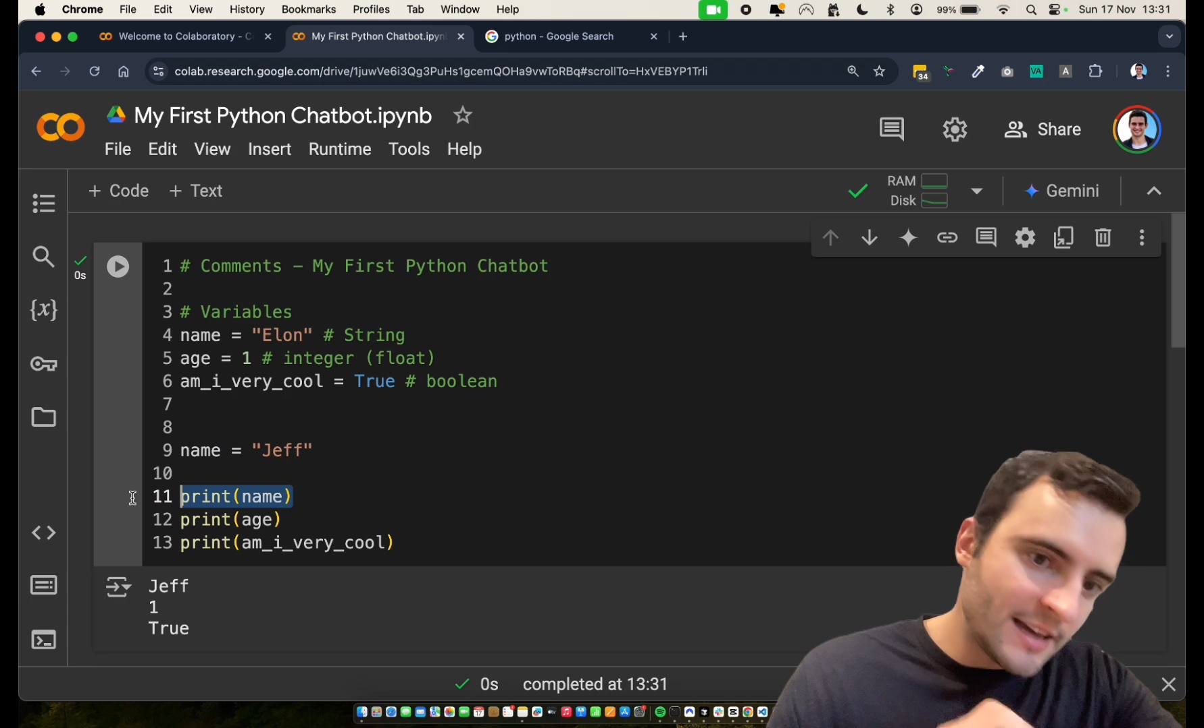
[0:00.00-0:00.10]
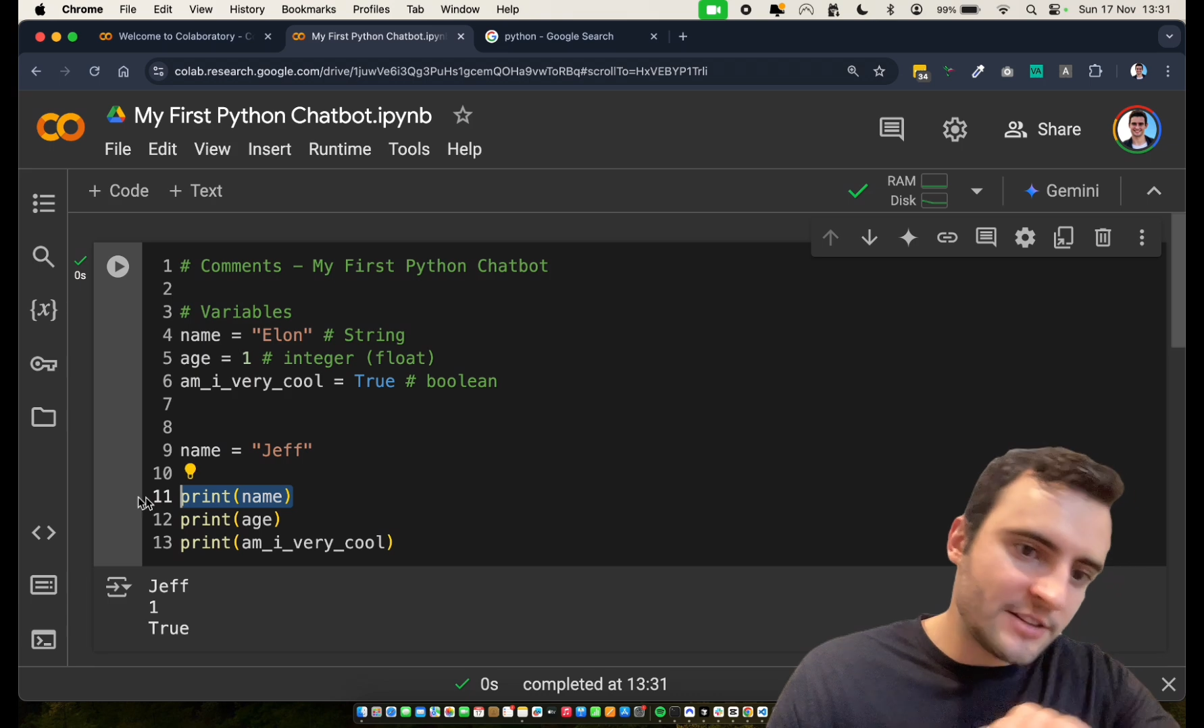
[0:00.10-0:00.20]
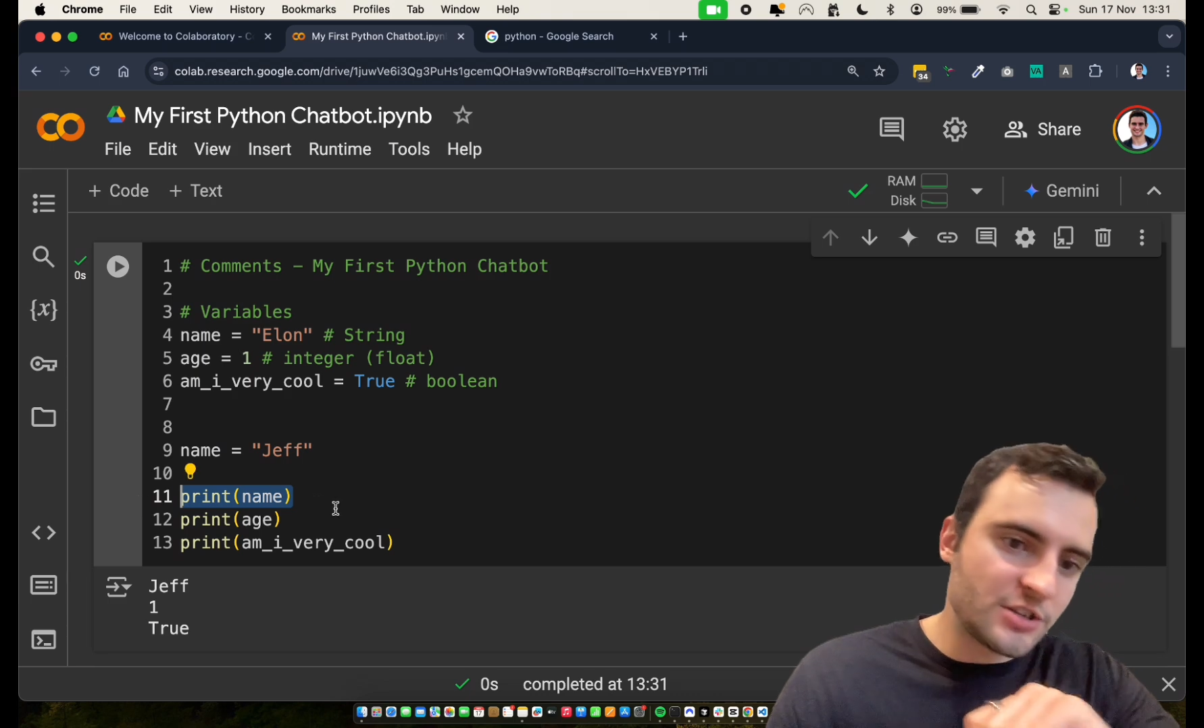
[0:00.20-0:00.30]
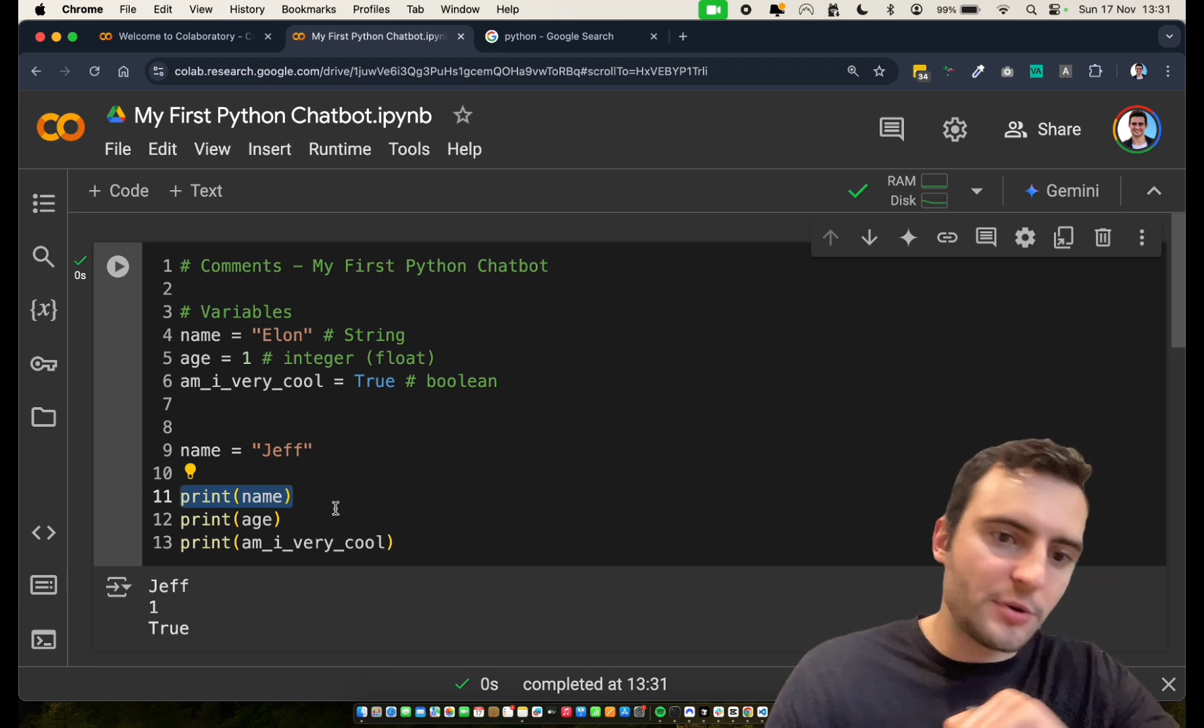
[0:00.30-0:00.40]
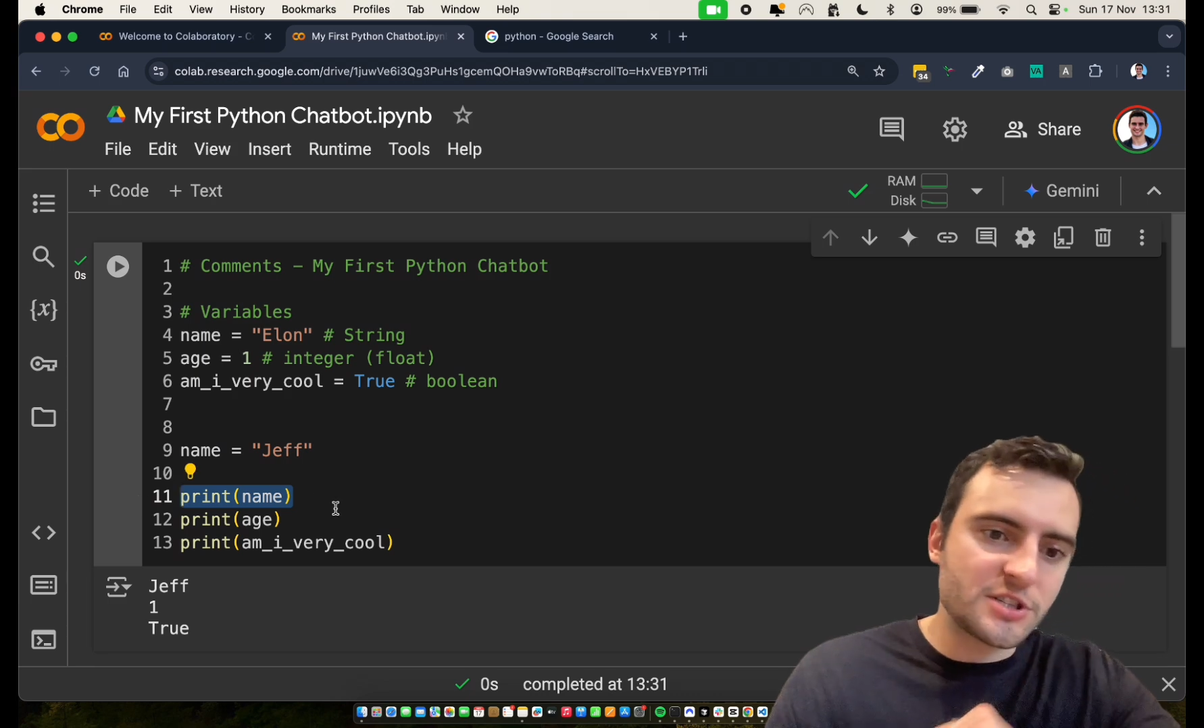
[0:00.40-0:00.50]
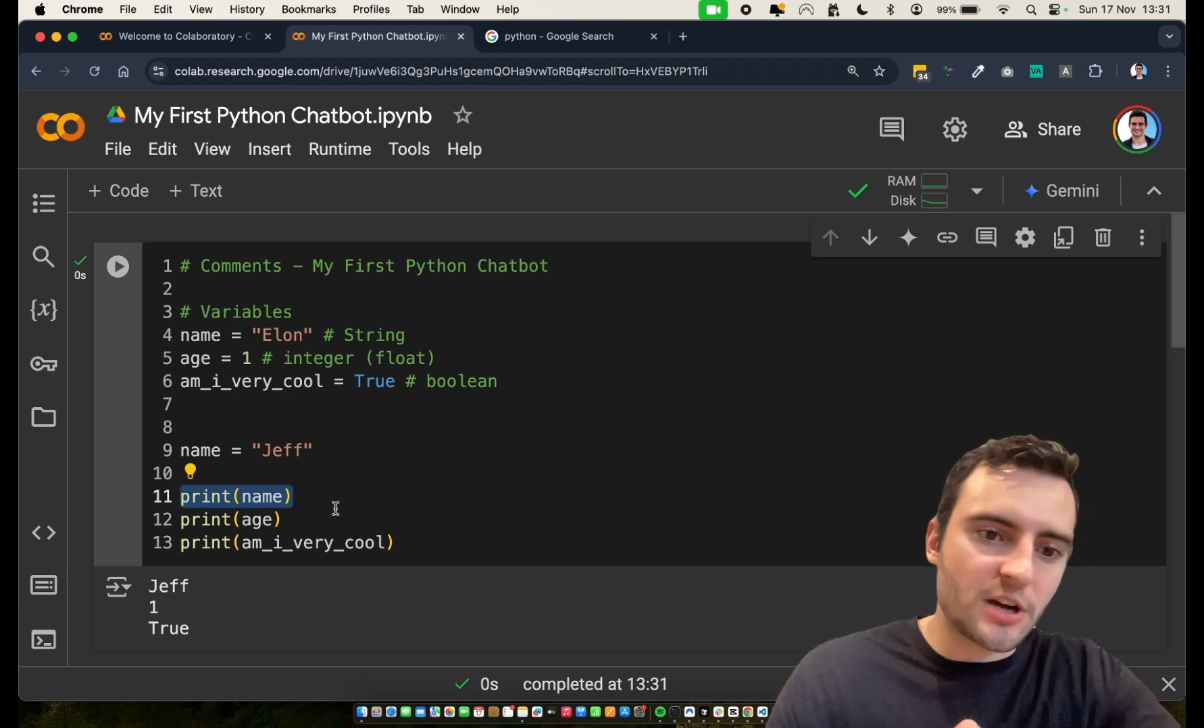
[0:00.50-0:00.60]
And so it's